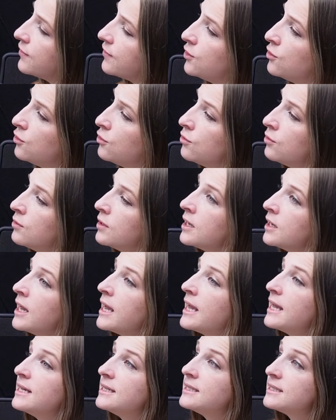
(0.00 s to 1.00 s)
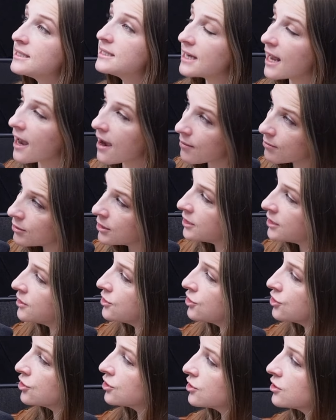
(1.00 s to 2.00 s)
If you
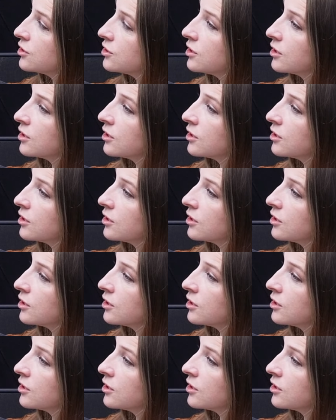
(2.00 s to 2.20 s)
establish